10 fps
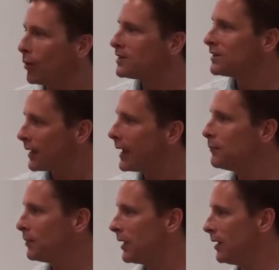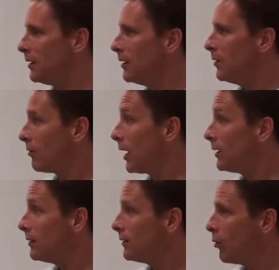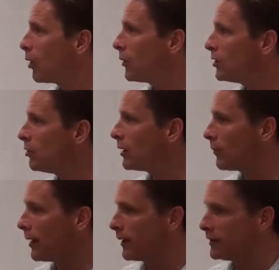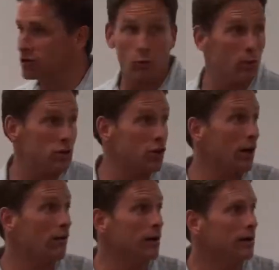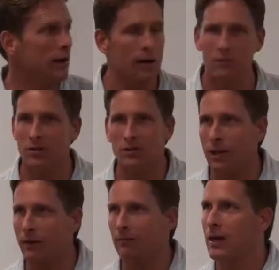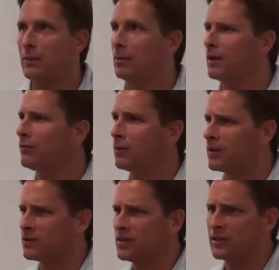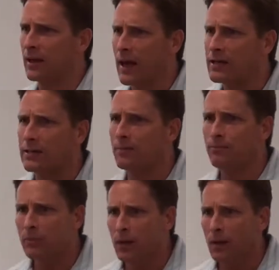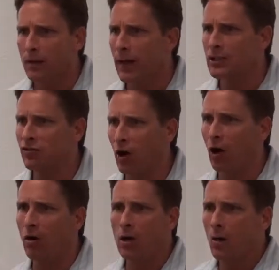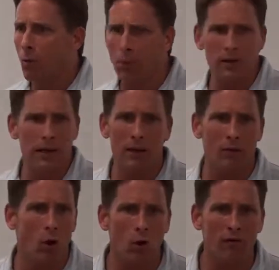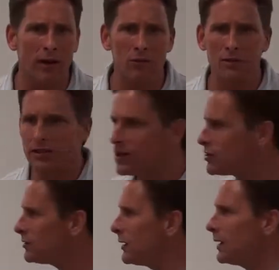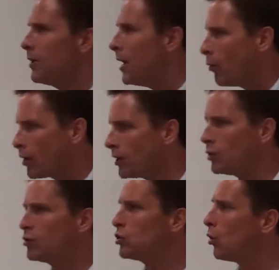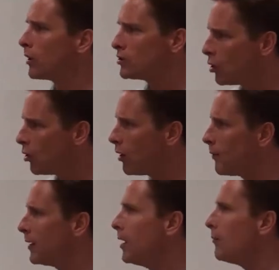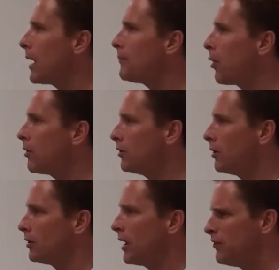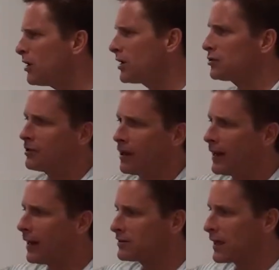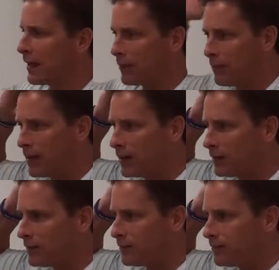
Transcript: What's the game plan? Right? And what are we doing about it? And so with Jared, I'm just like, can't believe it, because he's like, hey Tim, next fall, we're putting together a whole evangelization team. We're going to do door-to-door. I mean, my partner, if you guys heard of Lighthouse Catholic Media?